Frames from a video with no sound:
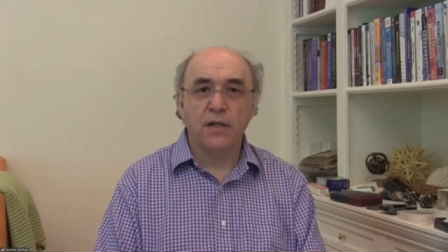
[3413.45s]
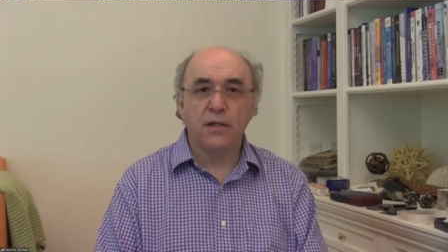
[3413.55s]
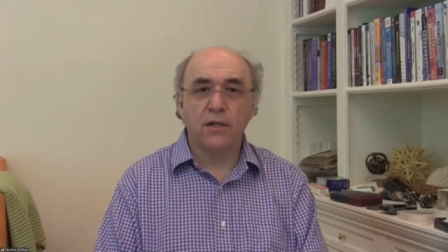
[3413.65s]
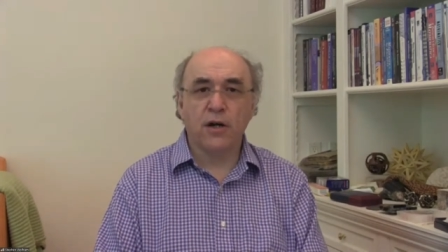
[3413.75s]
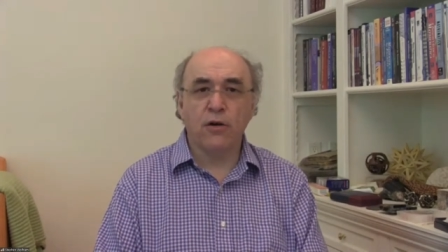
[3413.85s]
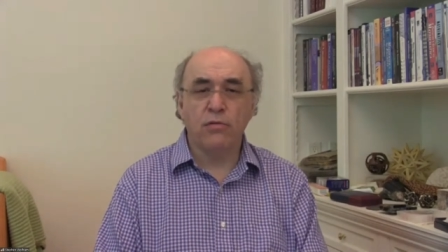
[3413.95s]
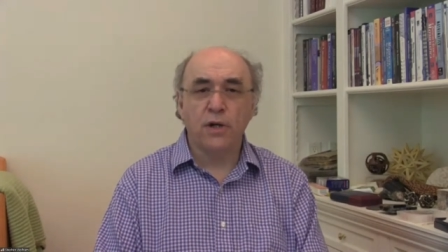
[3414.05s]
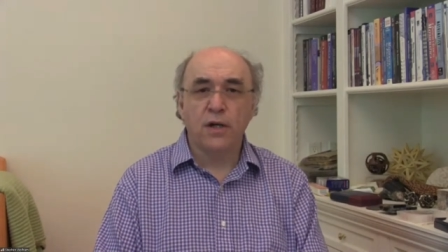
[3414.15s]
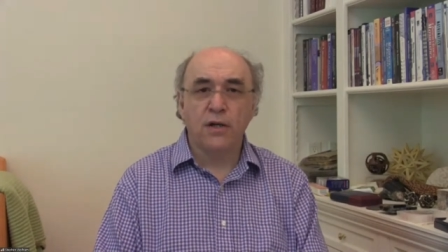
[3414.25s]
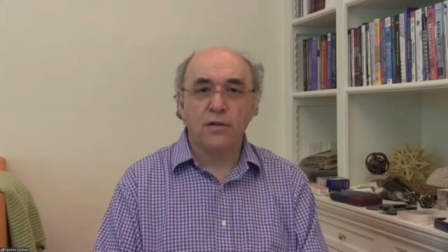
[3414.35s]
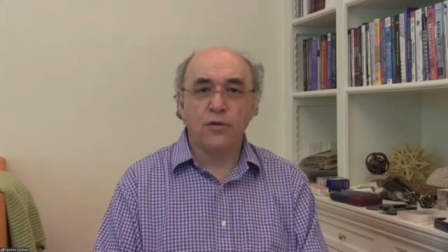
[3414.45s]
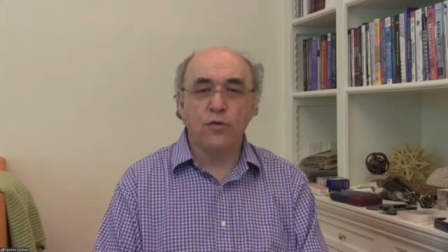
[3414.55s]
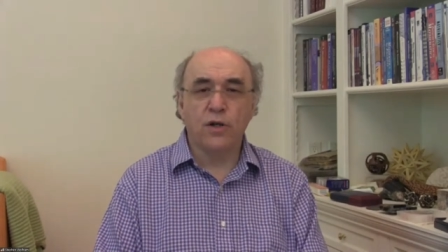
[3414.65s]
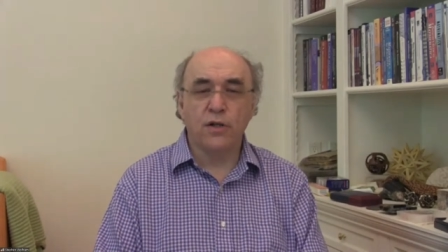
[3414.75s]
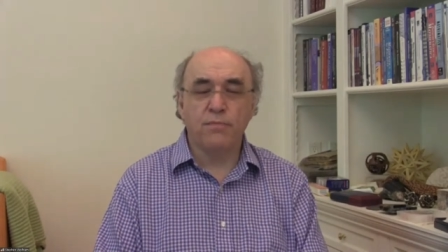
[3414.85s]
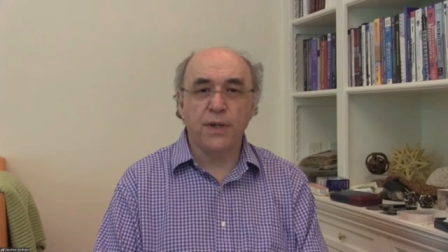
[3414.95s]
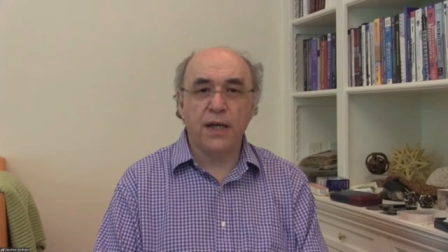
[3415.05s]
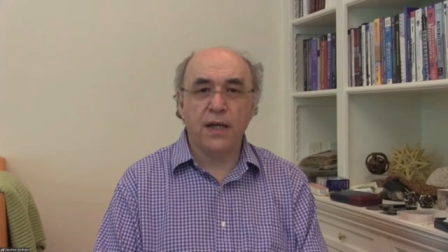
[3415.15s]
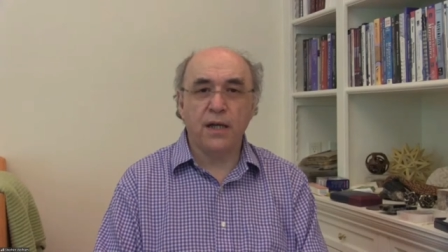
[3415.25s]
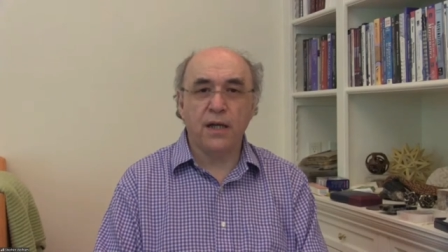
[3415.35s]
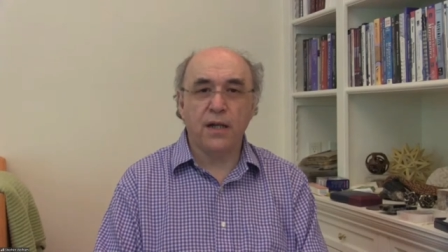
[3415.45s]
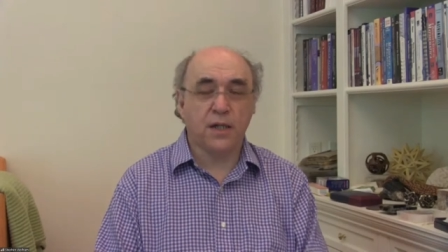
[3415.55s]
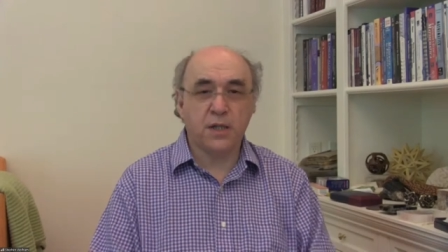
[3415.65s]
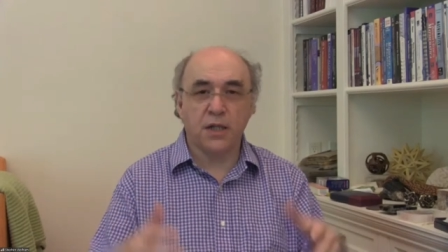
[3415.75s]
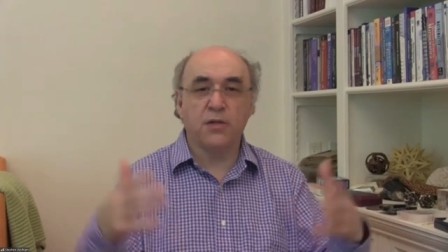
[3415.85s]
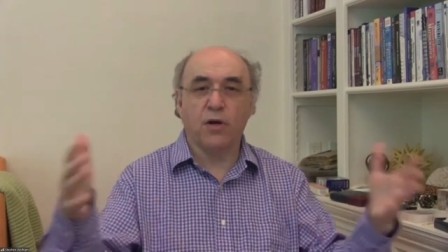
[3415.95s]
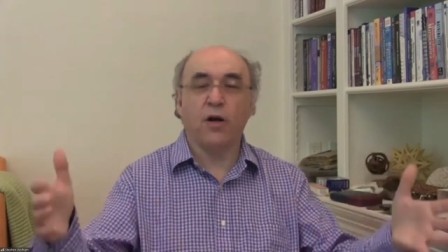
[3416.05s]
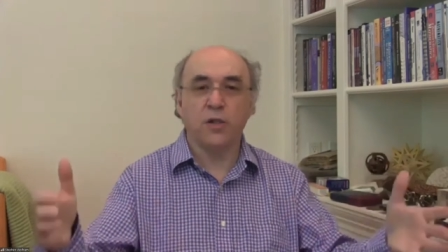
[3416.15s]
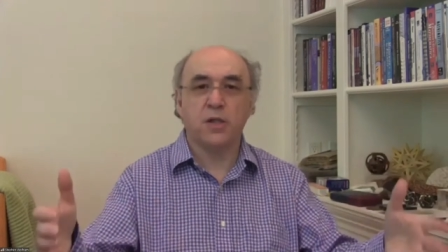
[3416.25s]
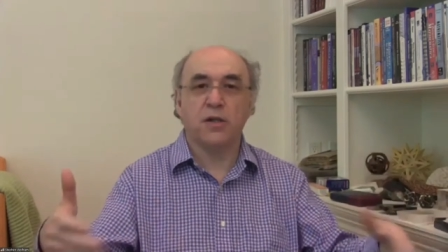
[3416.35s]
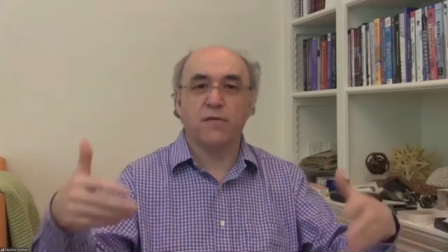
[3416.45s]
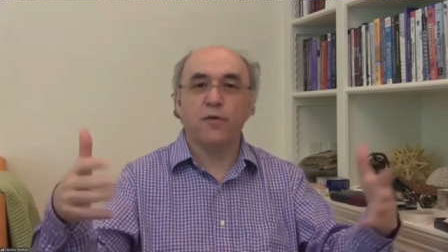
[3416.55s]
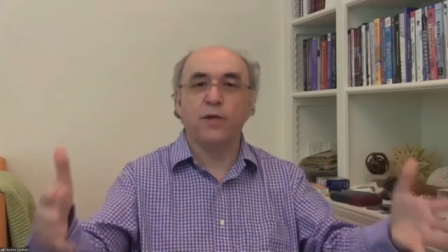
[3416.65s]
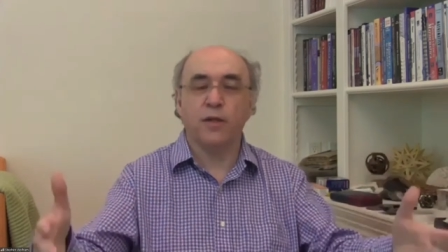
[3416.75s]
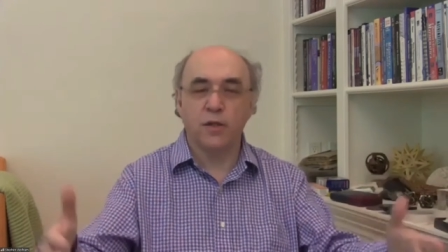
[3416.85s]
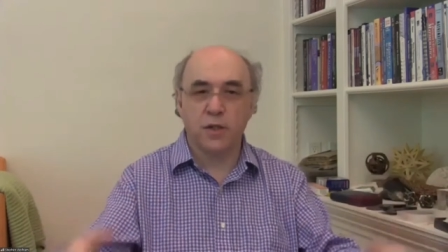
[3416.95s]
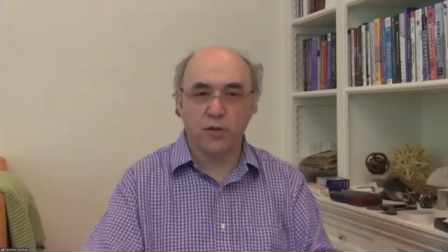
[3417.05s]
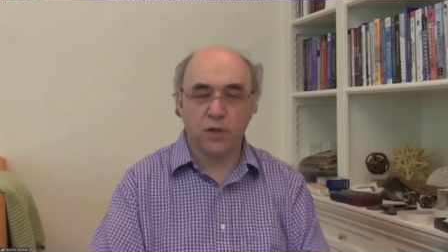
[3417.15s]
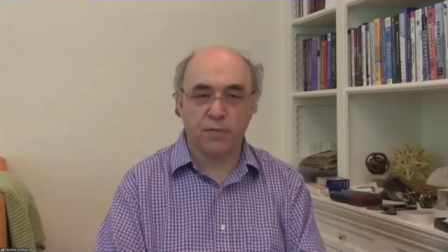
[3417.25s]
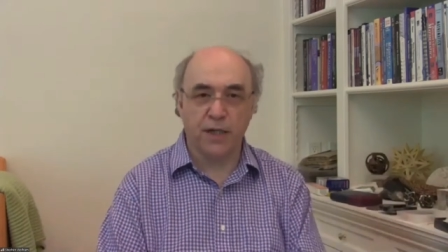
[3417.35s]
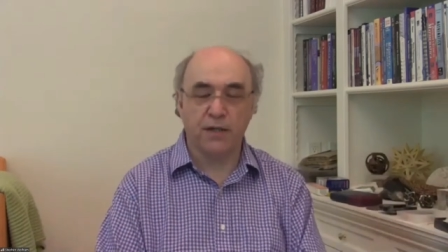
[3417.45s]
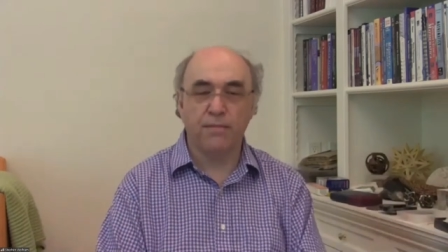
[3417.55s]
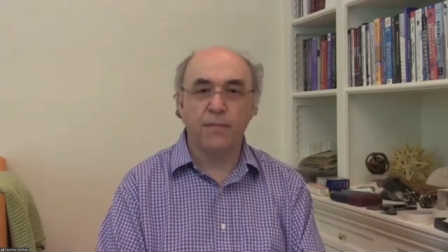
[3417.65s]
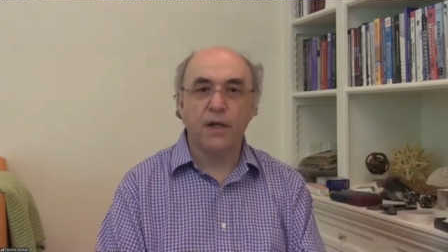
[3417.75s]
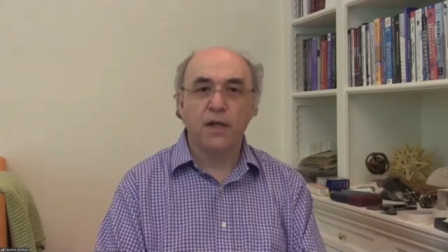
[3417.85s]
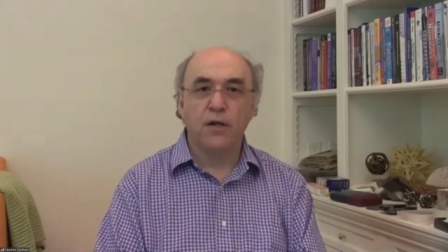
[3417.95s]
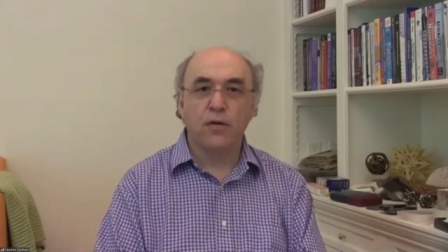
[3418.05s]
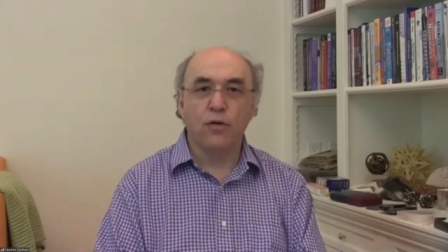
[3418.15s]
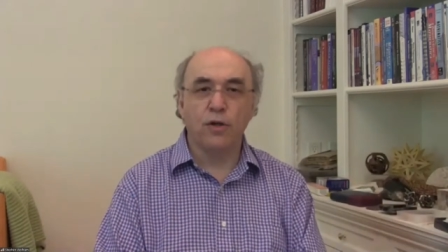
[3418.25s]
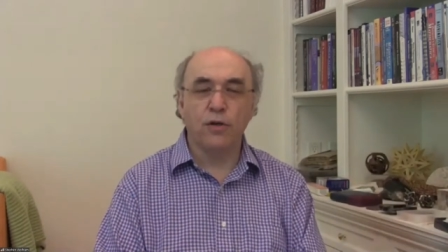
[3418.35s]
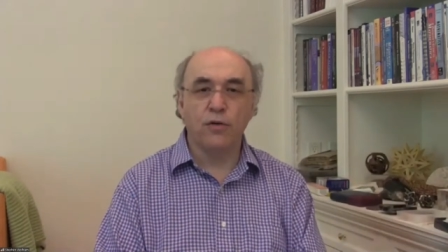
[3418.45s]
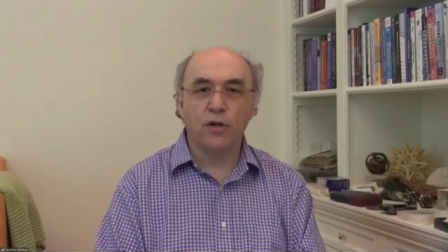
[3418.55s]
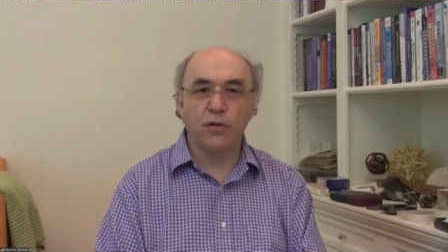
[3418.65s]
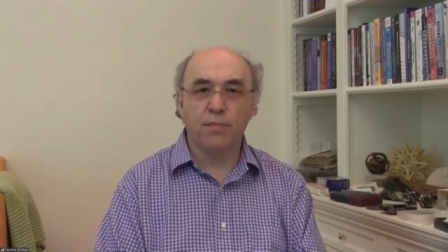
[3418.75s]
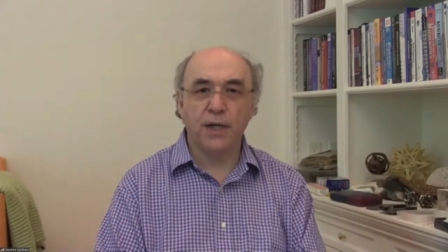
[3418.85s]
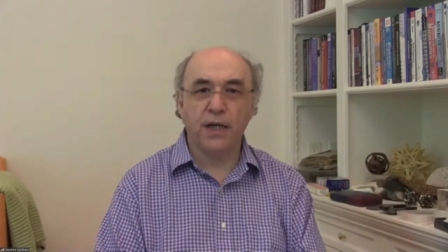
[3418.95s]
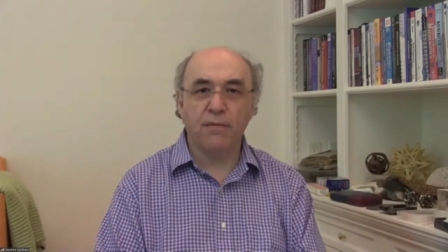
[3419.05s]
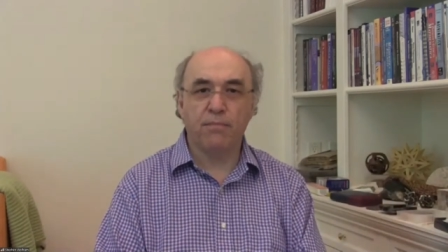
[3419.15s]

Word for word: you know, you could be listening to a concert for real, so to speak, or you could be